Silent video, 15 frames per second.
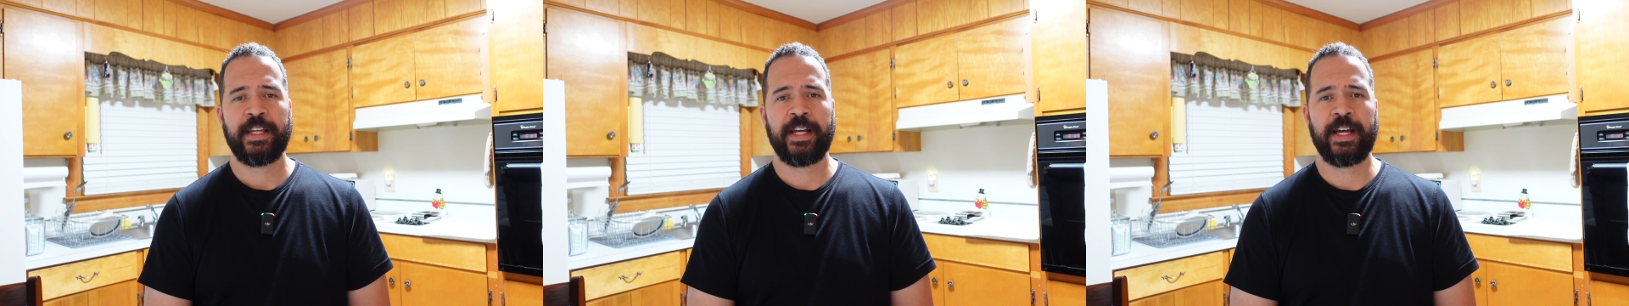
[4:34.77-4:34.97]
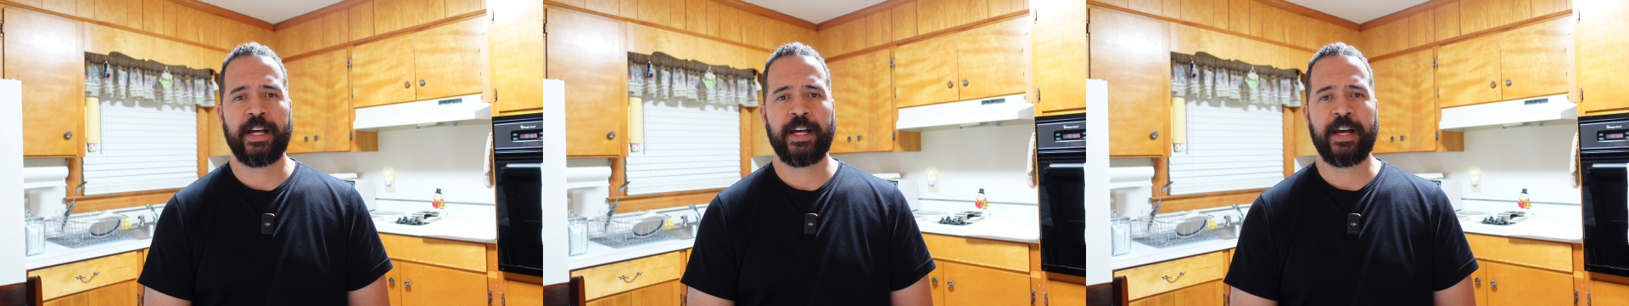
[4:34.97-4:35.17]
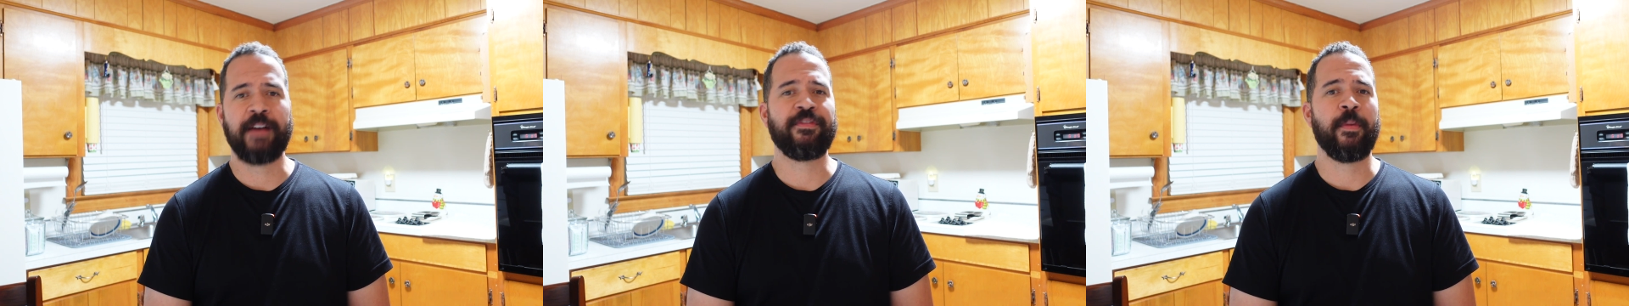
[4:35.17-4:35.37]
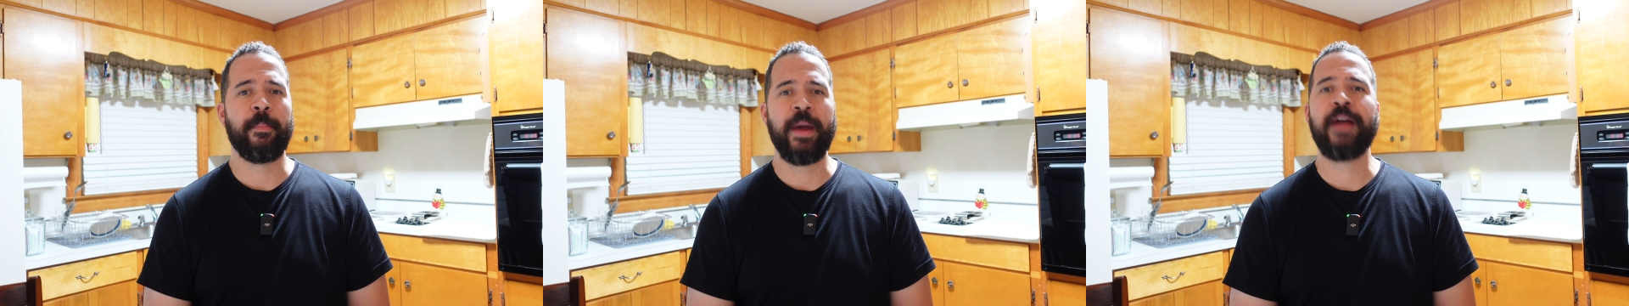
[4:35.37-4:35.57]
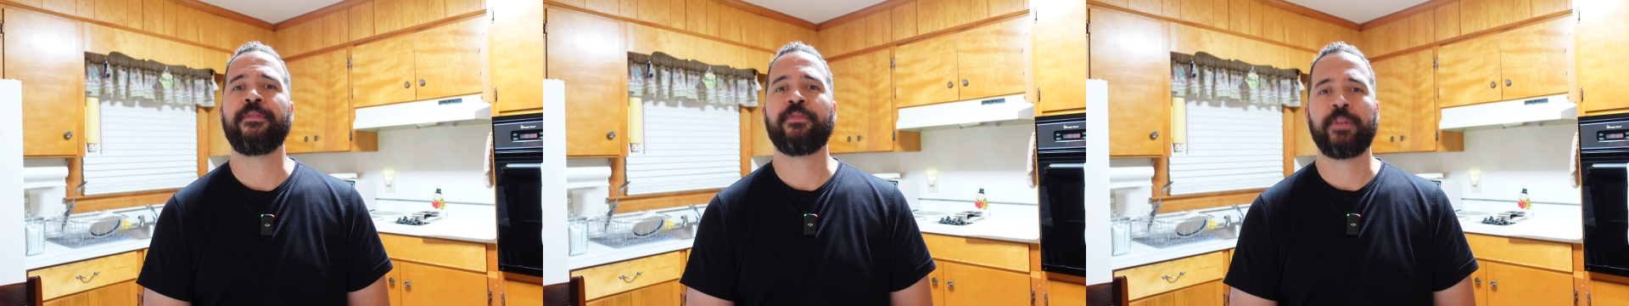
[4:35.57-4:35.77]
uh, of a
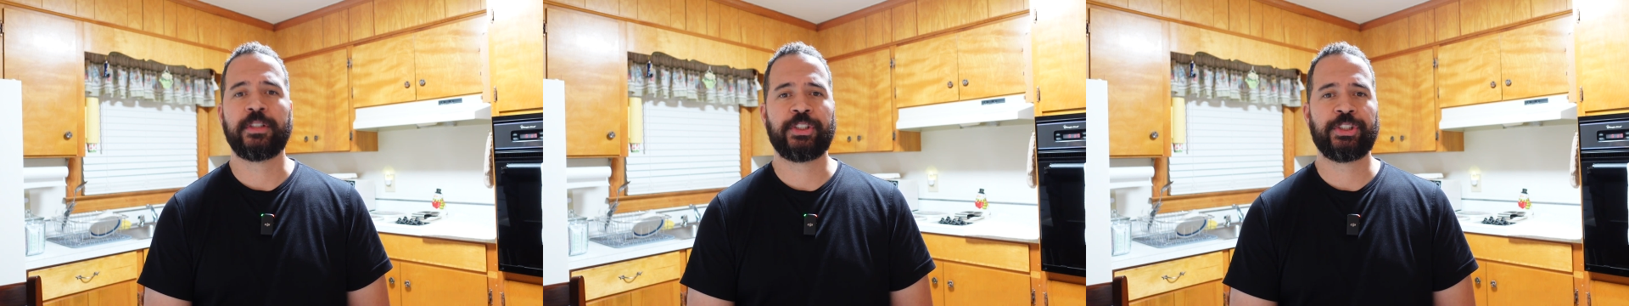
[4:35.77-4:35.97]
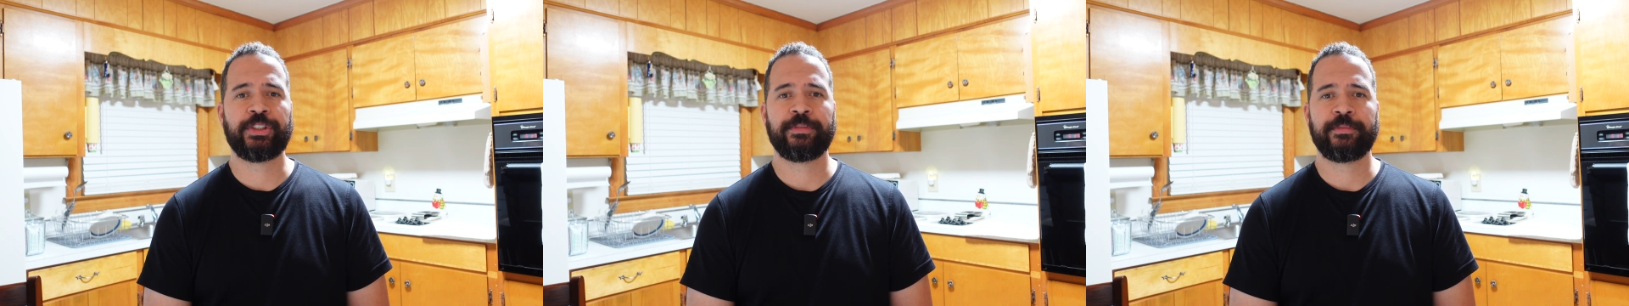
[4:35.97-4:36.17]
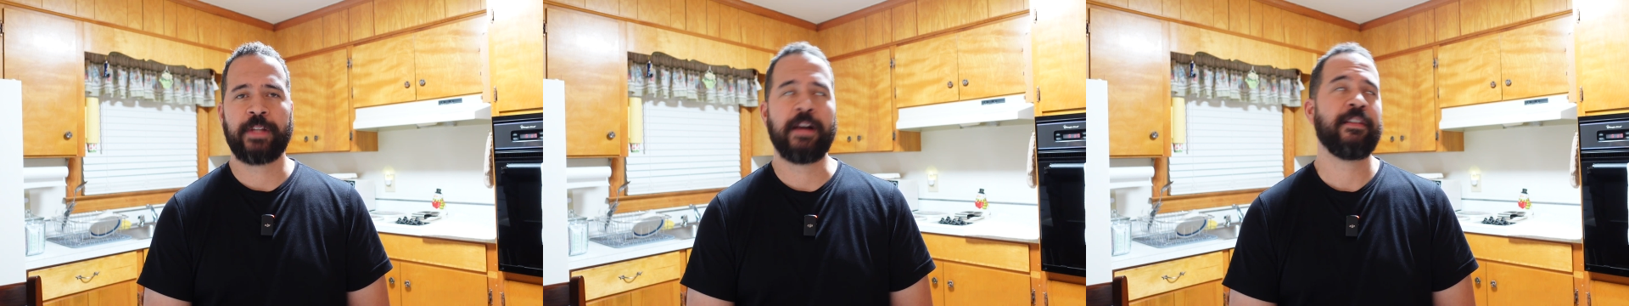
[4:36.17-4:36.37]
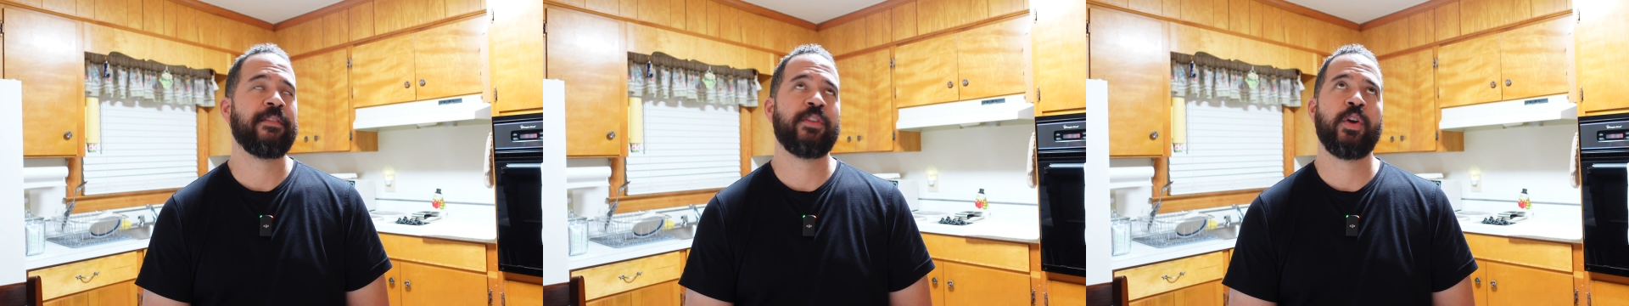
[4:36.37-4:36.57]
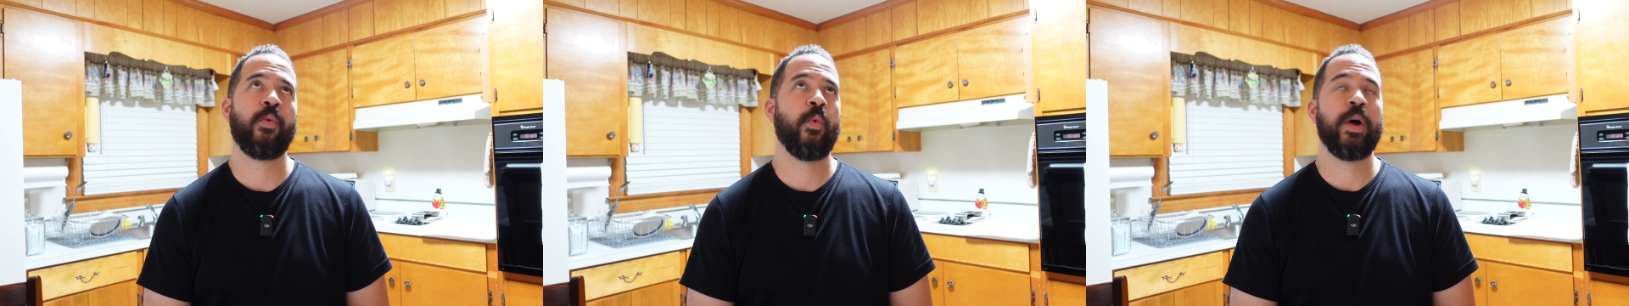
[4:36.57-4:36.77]
beverage. I don't
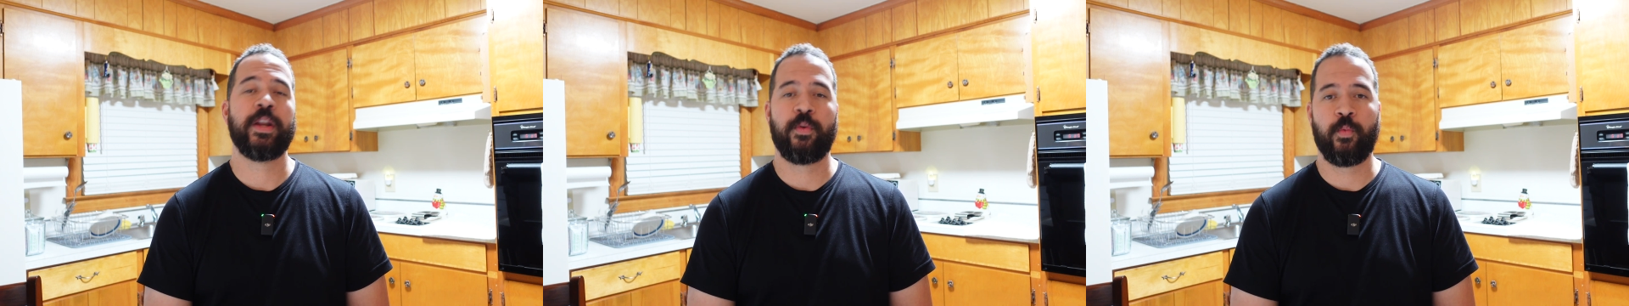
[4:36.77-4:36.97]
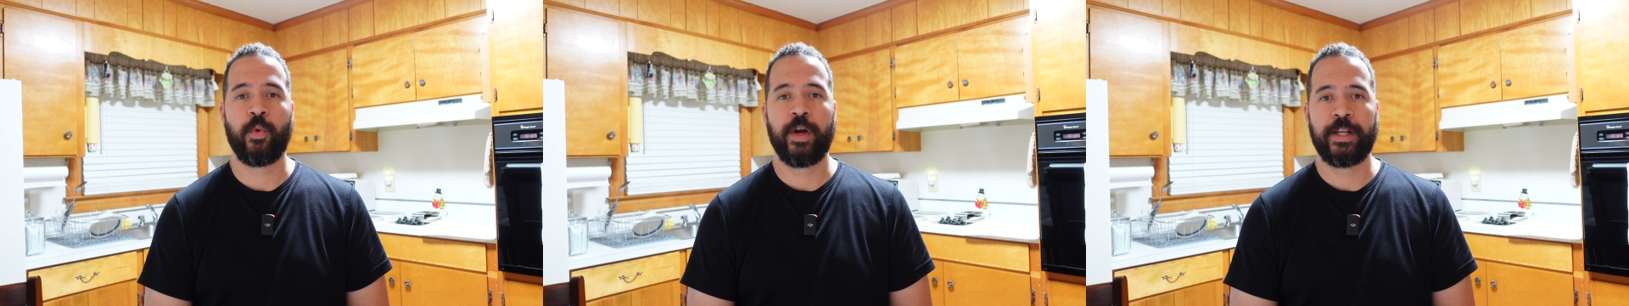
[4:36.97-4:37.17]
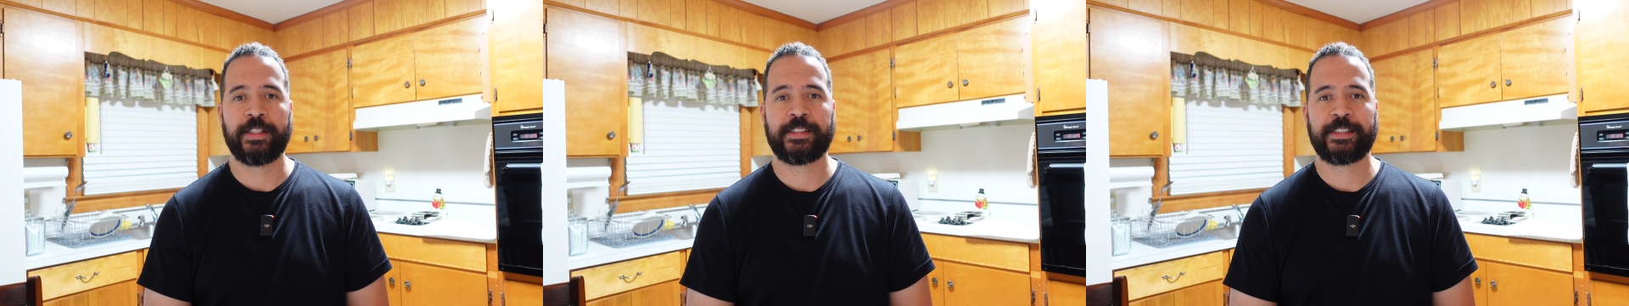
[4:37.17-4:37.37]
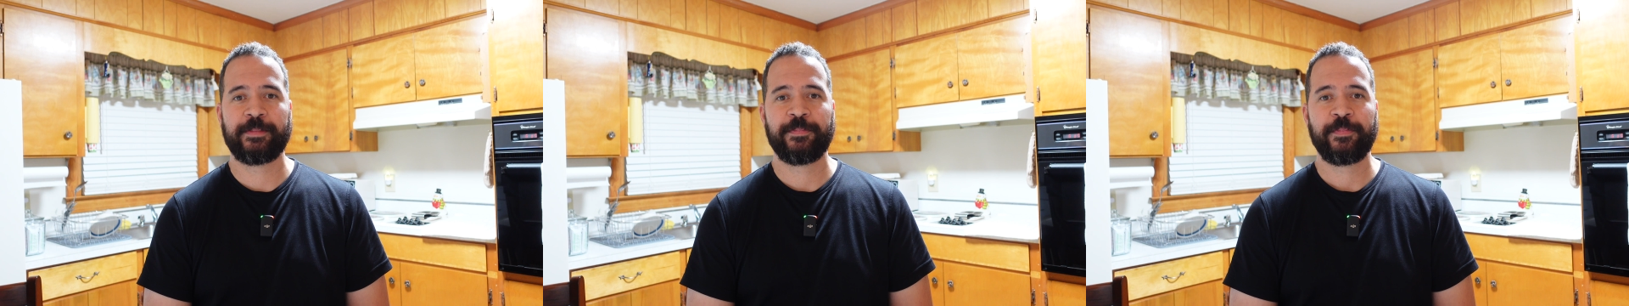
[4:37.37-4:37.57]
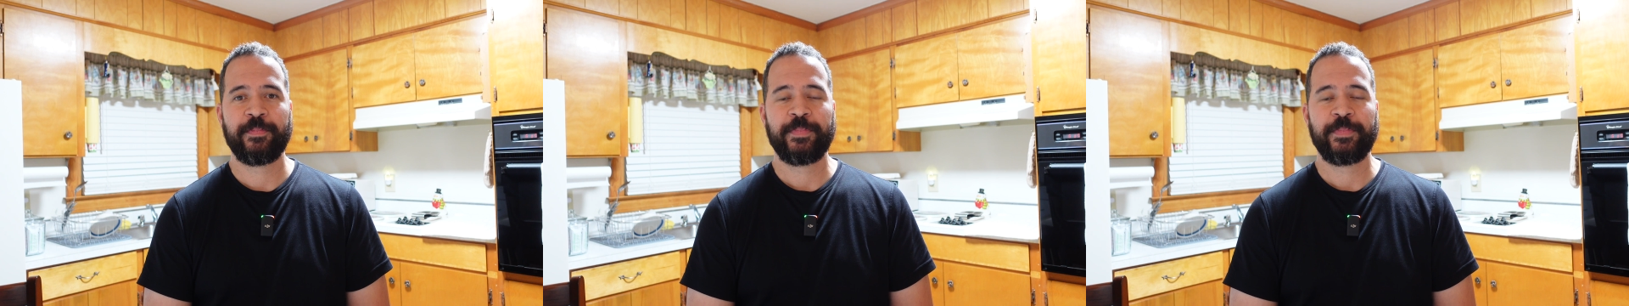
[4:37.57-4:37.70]
even know what it was.